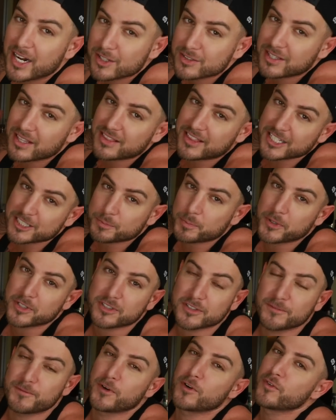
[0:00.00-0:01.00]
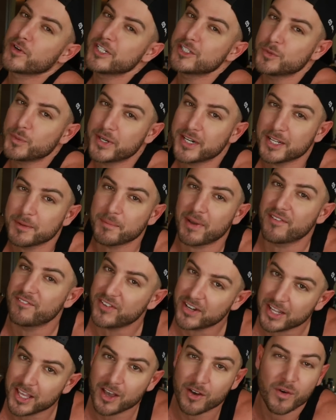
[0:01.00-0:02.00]
out to this person for retweeting my
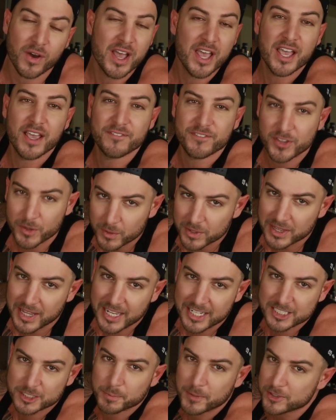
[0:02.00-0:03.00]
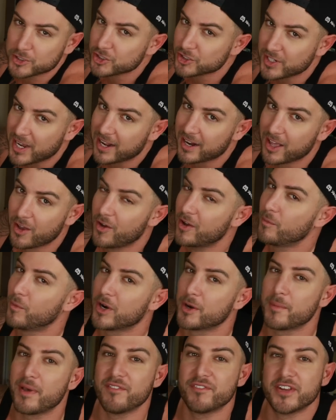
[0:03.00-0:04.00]
video. If you would like a special shout out in
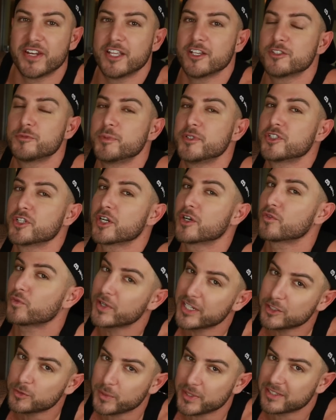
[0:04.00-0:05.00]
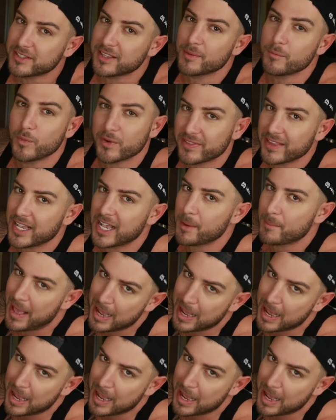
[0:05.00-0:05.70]
one of my videos, be sure to retweet them when they come